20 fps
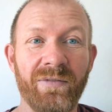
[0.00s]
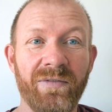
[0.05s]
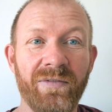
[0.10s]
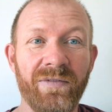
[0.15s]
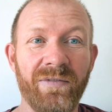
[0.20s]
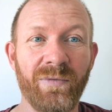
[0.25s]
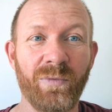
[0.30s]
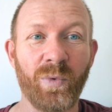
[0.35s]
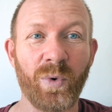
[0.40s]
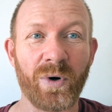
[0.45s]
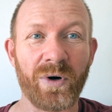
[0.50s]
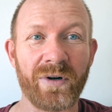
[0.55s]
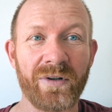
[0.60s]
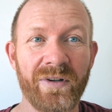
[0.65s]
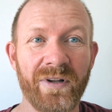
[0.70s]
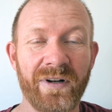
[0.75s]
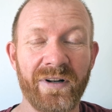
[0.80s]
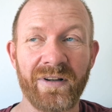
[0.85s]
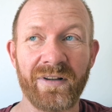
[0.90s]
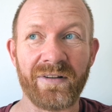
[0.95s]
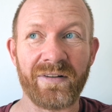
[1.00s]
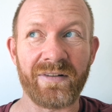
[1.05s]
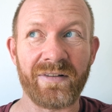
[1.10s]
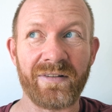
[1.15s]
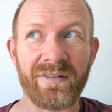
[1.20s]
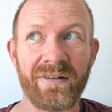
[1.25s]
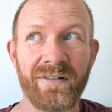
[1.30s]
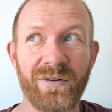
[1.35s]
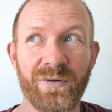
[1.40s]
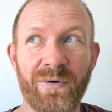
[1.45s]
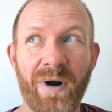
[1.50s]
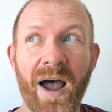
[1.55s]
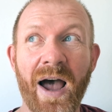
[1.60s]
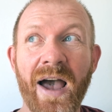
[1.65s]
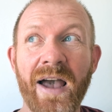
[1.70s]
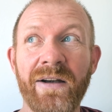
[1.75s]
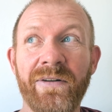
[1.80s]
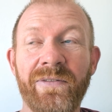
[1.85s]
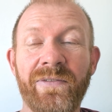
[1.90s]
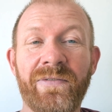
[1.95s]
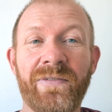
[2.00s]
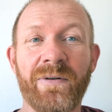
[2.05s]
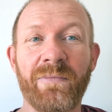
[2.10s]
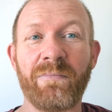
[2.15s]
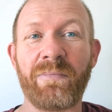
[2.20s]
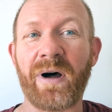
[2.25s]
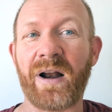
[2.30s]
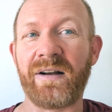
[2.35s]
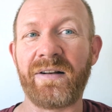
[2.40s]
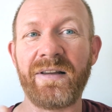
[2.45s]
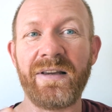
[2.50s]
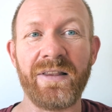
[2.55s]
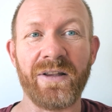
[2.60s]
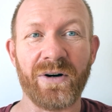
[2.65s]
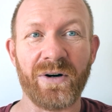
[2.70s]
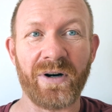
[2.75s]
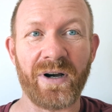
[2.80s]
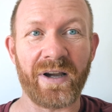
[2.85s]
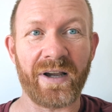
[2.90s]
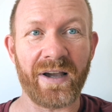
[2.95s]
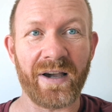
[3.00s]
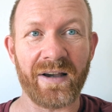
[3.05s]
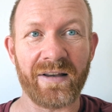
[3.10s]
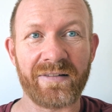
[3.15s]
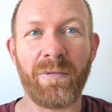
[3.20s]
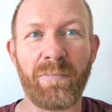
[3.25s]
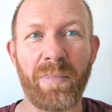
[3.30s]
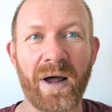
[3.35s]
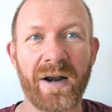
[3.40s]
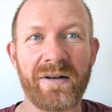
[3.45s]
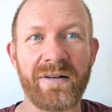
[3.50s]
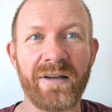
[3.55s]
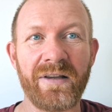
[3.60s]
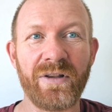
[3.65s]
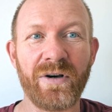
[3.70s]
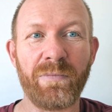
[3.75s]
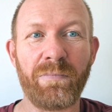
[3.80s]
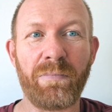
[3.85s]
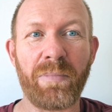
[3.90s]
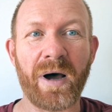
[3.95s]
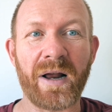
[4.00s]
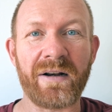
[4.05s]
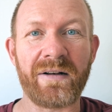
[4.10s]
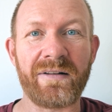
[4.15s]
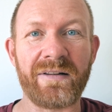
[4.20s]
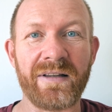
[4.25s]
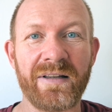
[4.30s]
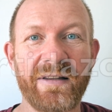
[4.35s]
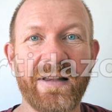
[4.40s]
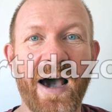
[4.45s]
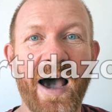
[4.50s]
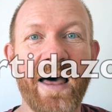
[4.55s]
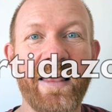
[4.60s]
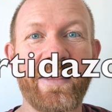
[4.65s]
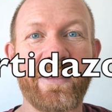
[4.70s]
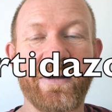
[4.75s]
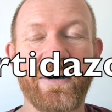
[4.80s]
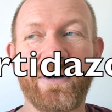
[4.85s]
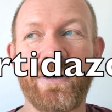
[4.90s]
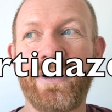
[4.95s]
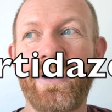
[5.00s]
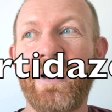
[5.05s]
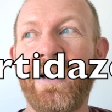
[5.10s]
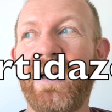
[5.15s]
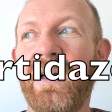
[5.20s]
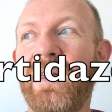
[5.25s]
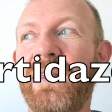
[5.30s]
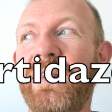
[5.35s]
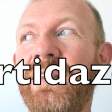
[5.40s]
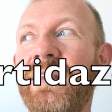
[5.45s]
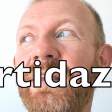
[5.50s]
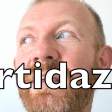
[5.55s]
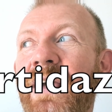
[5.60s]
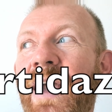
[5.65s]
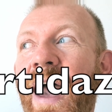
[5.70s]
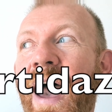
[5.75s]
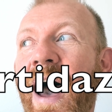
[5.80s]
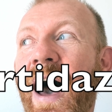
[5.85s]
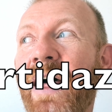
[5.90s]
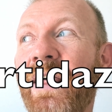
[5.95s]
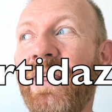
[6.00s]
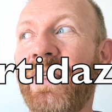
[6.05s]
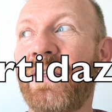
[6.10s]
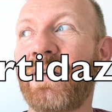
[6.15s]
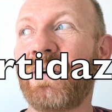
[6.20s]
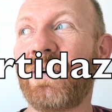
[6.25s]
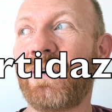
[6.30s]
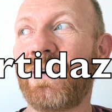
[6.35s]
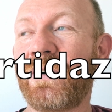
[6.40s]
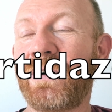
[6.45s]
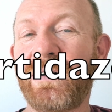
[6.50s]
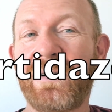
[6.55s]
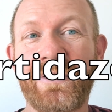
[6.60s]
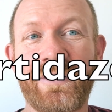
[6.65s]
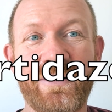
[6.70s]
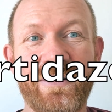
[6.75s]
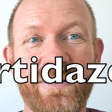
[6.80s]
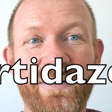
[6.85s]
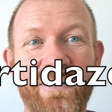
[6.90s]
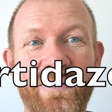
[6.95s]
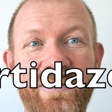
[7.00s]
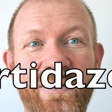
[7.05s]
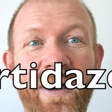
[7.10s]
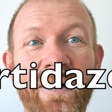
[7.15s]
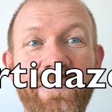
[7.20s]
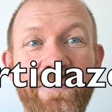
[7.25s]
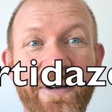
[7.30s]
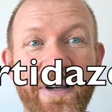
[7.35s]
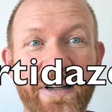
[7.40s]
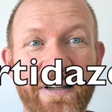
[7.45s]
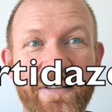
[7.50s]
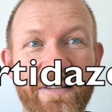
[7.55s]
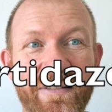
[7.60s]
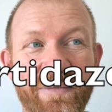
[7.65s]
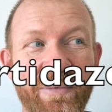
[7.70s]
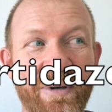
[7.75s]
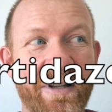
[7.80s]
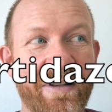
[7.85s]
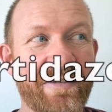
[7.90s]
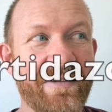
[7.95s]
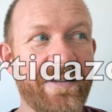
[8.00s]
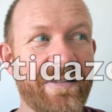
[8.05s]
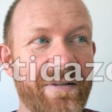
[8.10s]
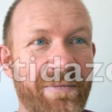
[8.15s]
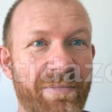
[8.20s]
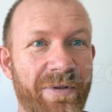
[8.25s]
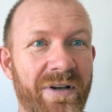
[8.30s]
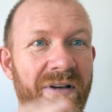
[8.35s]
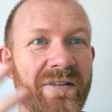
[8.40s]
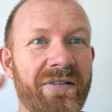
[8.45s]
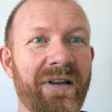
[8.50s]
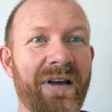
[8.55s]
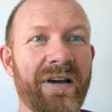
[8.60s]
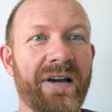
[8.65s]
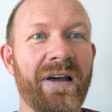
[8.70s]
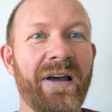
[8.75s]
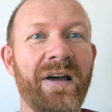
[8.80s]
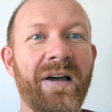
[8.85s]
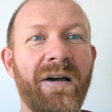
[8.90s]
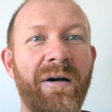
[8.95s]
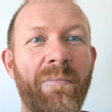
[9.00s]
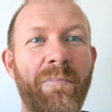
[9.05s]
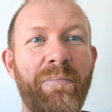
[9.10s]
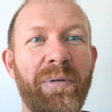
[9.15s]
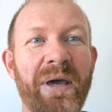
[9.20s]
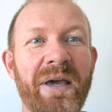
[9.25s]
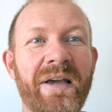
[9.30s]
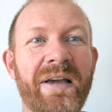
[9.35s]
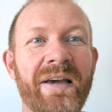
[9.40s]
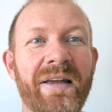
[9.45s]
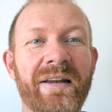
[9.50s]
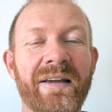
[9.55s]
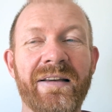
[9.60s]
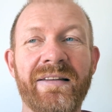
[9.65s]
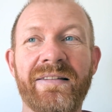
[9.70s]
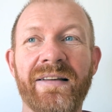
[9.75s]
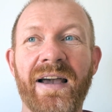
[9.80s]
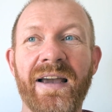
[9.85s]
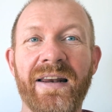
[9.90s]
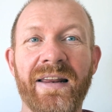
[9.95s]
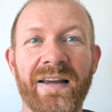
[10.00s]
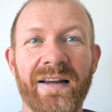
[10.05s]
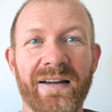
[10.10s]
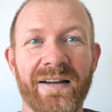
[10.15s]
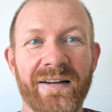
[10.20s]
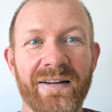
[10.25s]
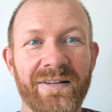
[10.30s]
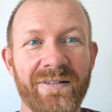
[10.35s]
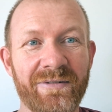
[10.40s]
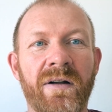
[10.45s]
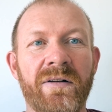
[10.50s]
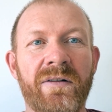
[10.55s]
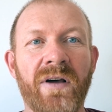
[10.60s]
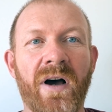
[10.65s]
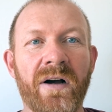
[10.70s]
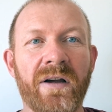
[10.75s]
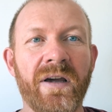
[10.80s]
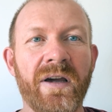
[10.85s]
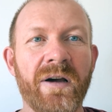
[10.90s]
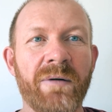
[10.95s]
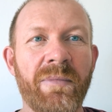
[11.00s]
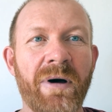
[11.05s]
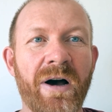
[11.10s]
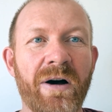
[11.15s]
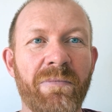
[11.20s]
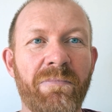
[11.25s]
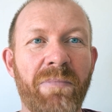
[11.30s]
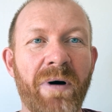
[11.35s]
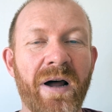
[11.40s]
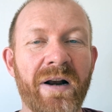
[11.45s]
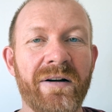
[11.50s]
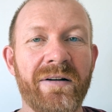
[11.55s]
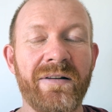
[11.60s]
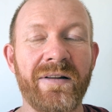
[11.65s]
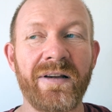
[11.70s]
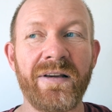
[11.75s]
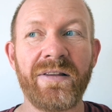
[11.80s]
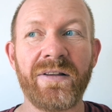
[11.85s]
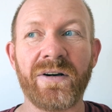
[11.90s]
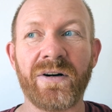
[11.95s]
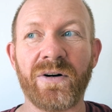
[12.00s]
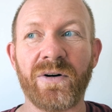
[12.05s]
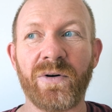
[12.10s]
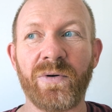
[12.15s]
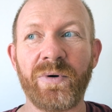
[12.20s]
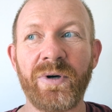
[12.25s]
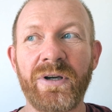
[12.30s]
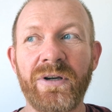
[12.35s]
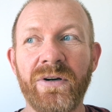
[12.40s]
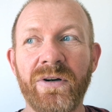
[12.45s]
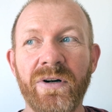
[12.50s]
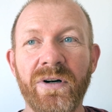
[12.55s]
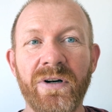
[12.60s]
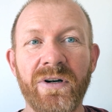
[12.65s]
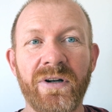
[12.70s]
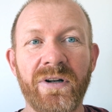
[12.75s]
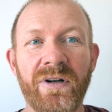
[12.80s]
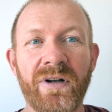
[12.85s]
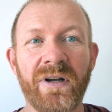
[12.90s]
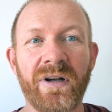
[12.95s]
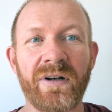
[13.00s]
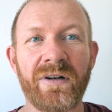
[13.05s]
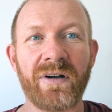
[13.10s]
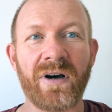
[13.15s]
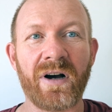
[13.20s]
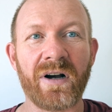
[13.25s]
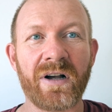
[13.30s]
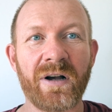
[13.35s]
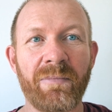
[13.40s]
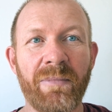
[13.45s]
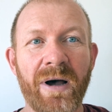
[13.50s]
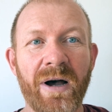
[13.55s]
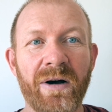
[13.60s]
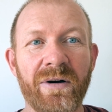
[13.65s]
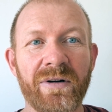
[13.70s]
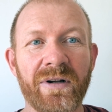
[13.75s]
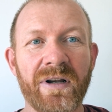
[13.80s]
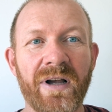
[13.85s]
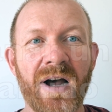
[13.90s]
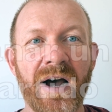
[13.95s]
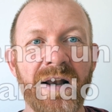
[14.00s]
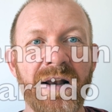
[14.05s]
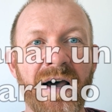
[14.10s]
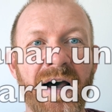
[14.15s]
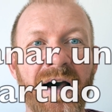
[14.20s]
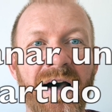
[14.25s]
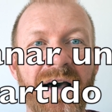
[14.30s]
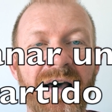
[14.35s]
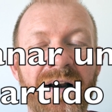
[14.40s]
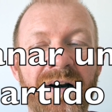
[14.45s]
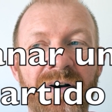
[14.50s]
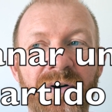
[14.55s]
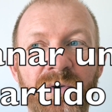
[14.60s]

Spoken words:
word that is derived from partido, I guess. Partido, partidazo. The azo suffix means that something is like big and exciting. Talking about partido, we could talk about ganar